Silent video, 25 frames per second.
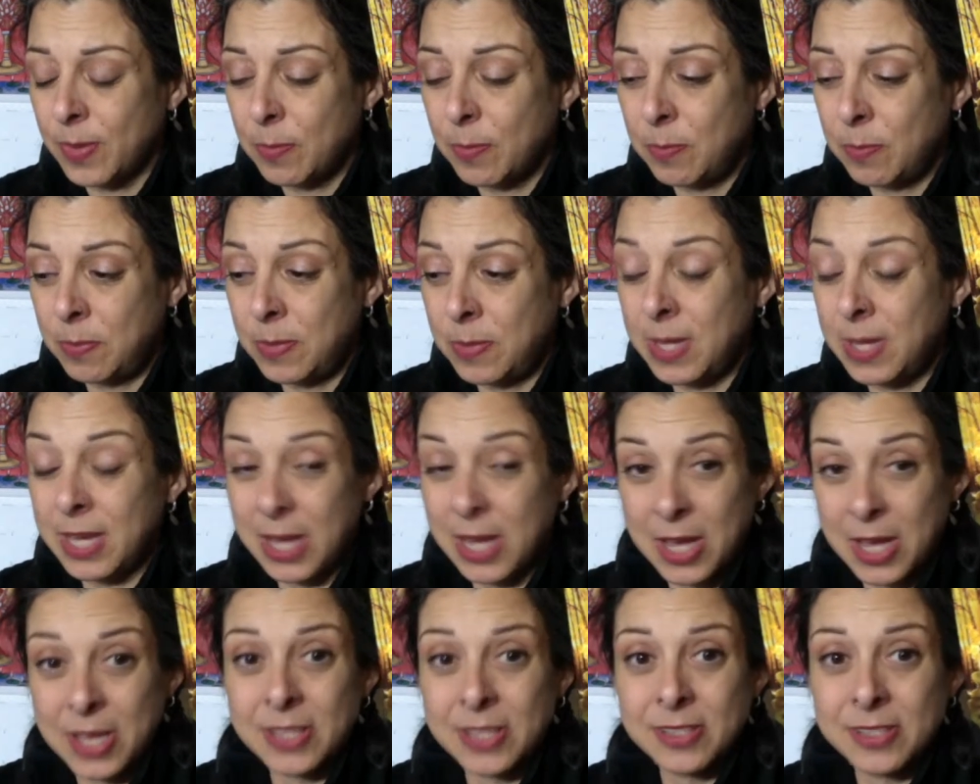
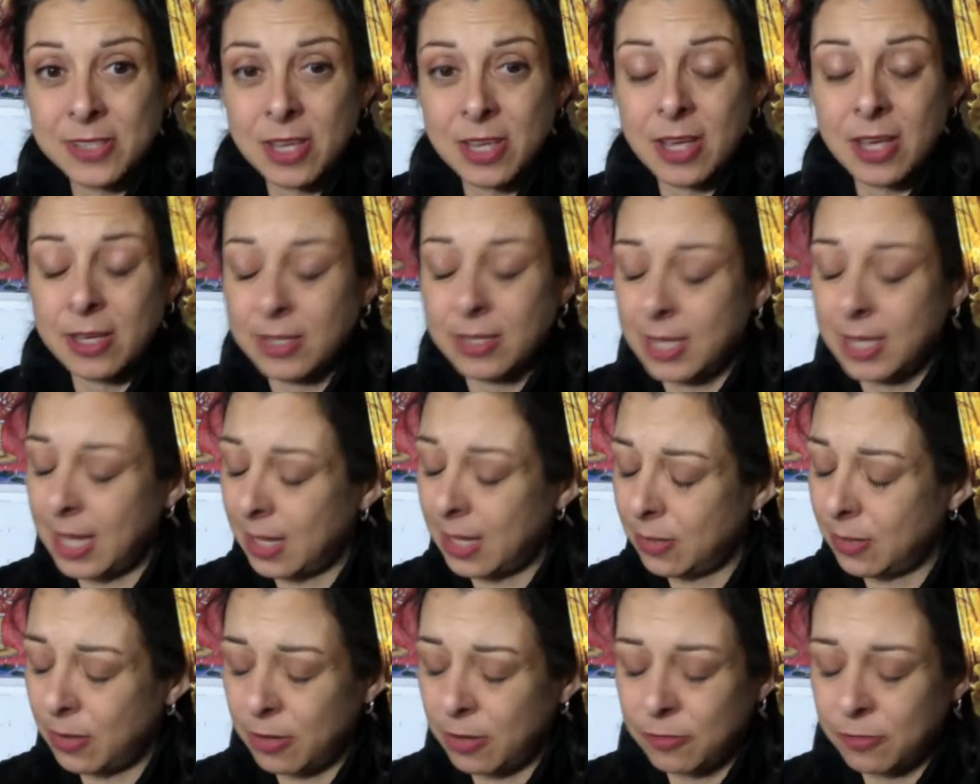because
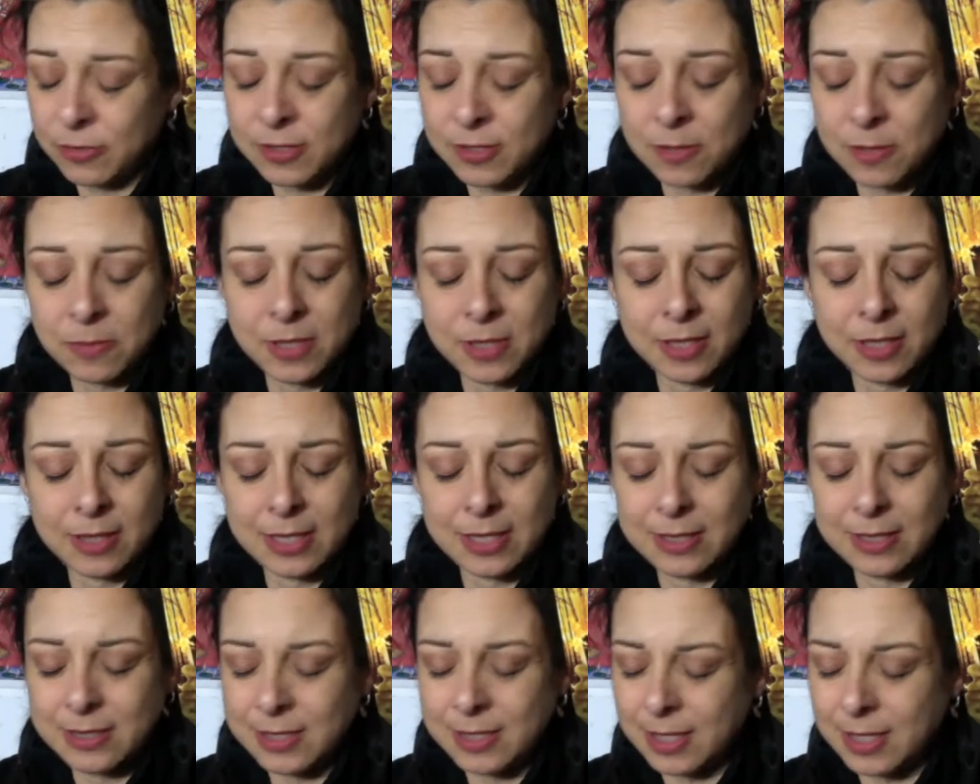again of something
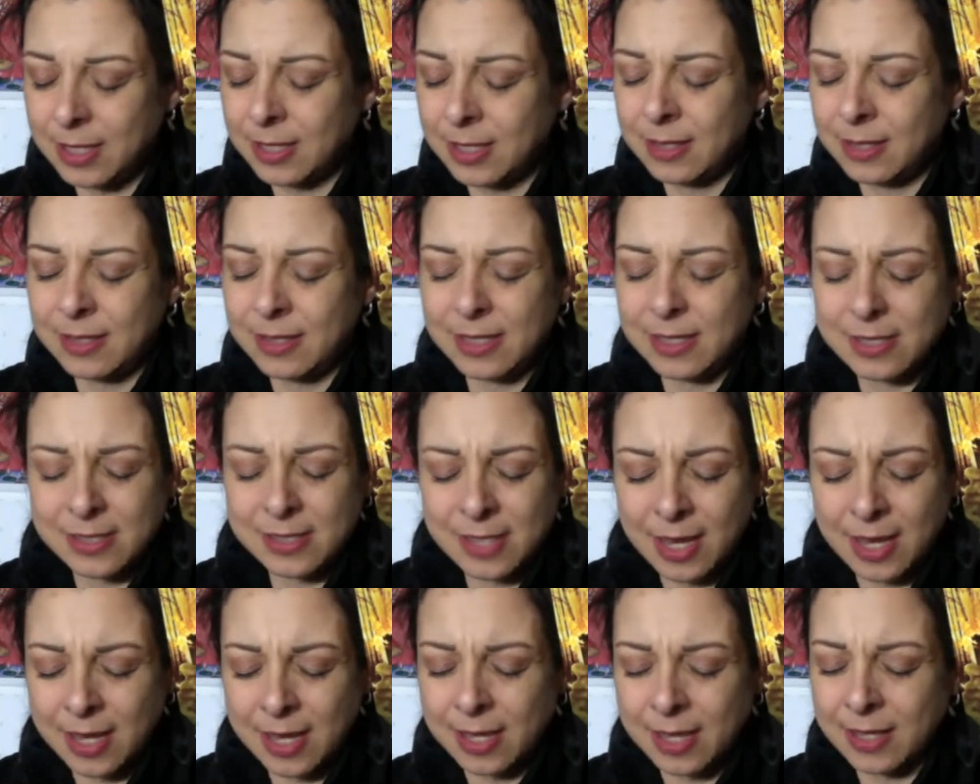they did, they
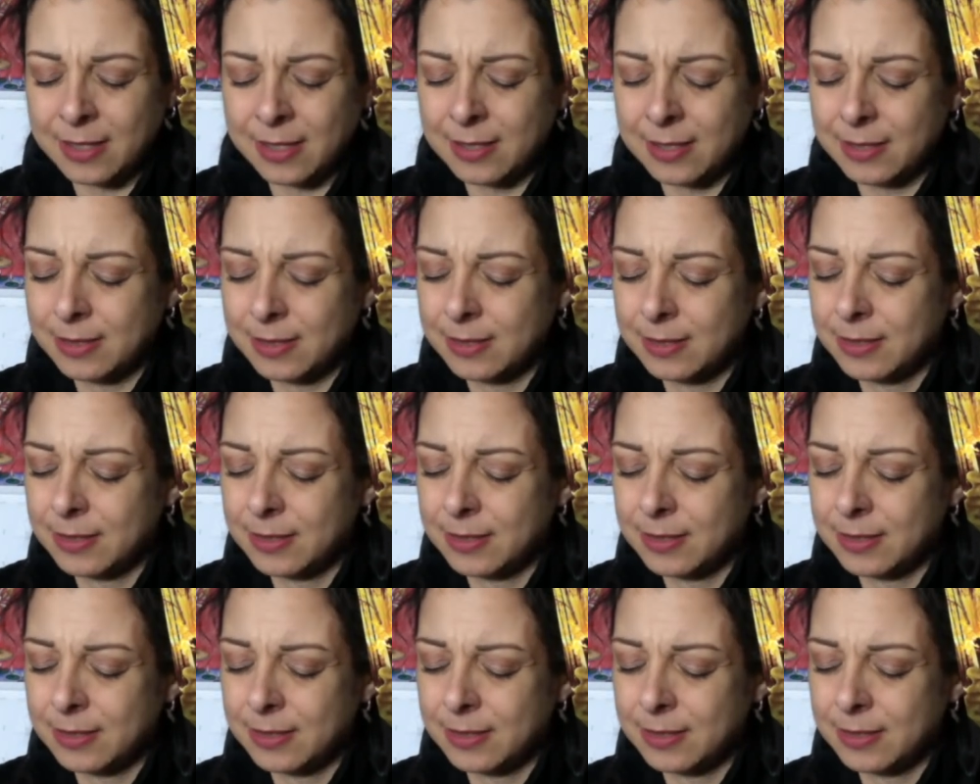said